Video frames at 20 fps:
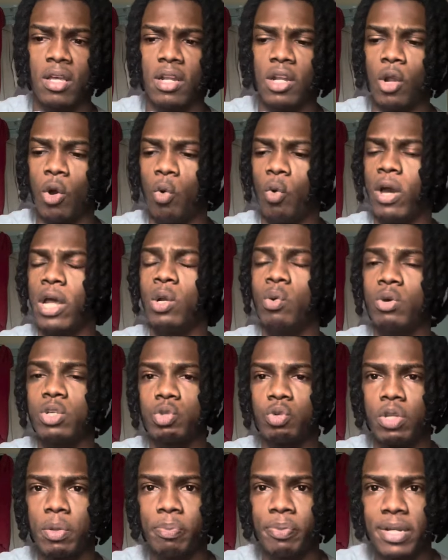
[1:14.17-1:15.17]
No, I know
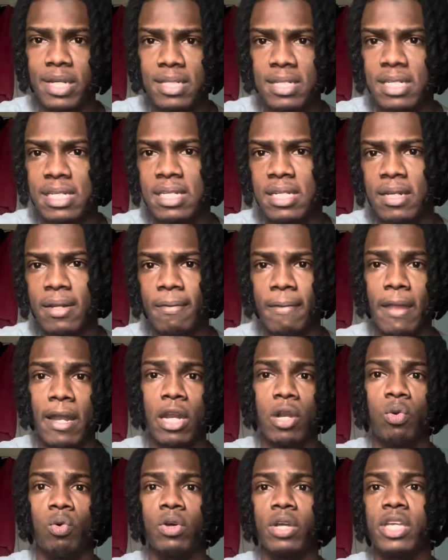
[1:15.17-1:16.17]
it's only preseason, and I
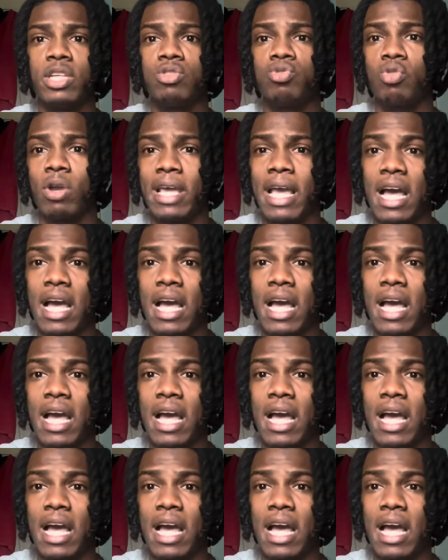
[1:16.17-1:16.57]
know he